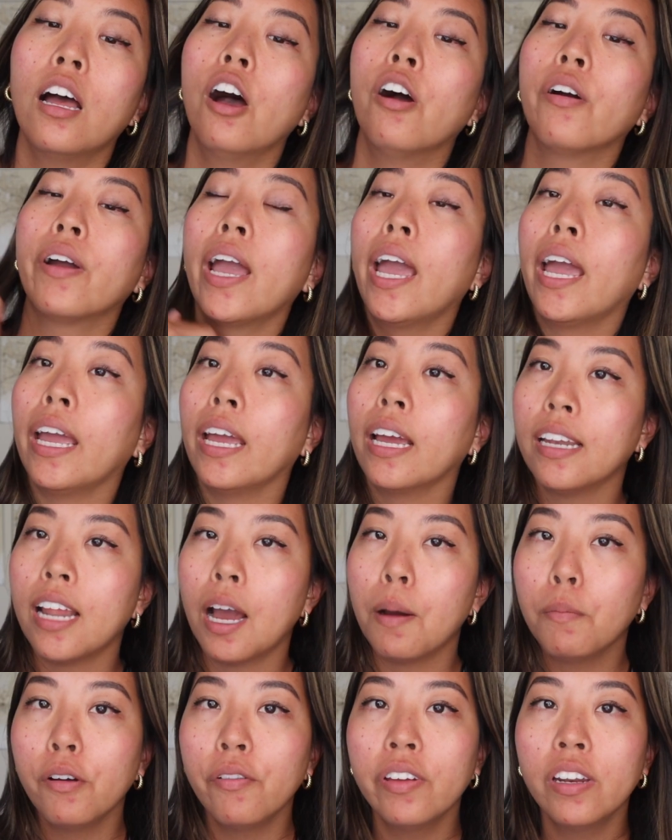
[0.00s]
Okay,
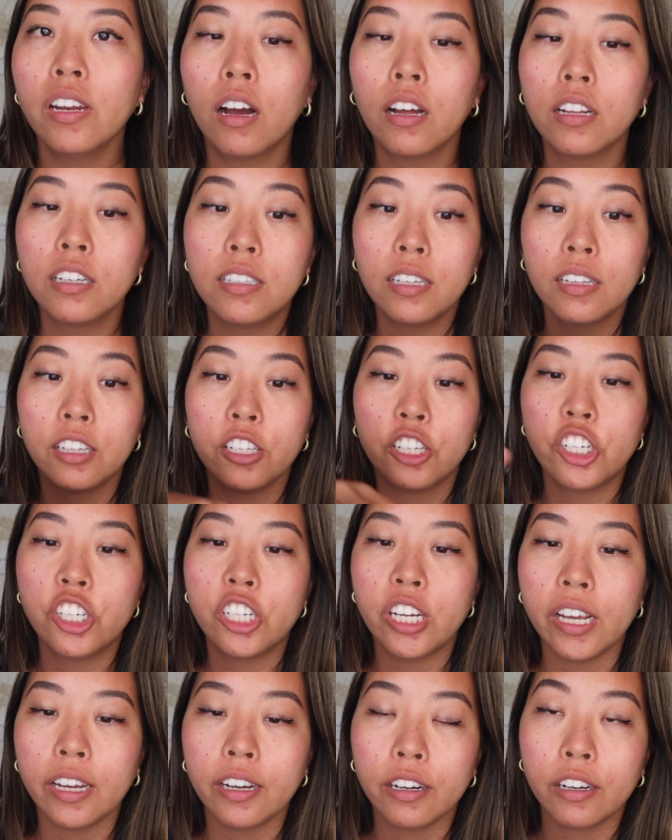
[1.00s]
now moving on to the
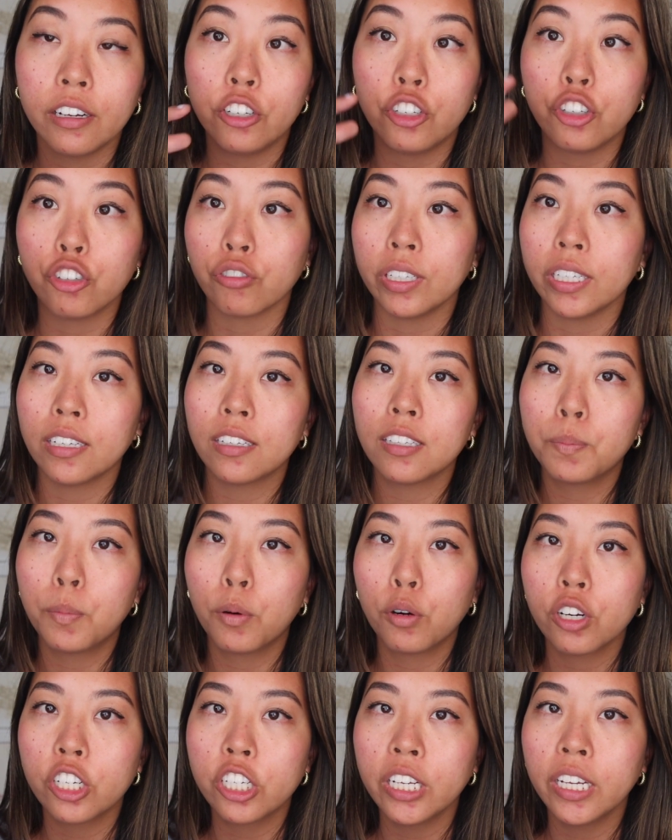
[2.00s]
shared drinks
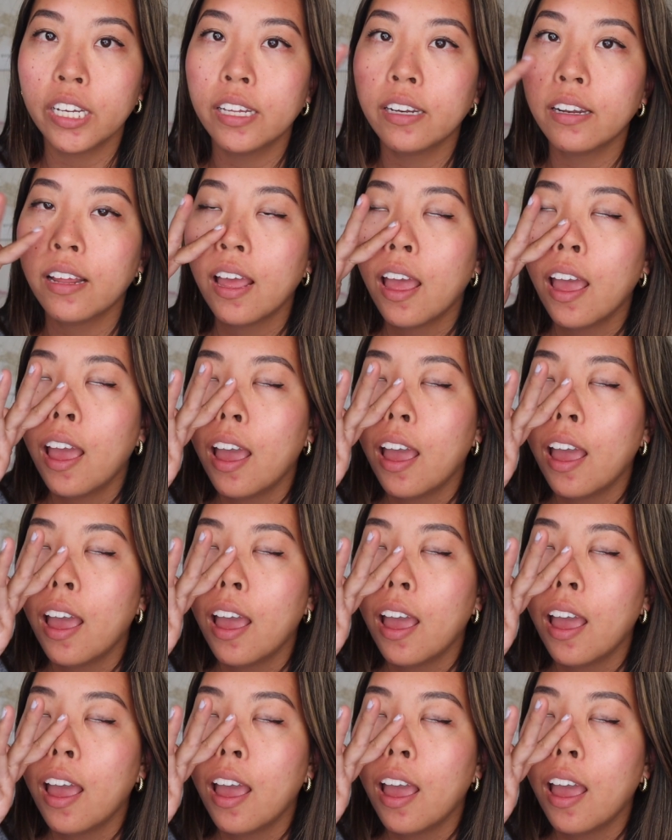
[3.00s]
portion.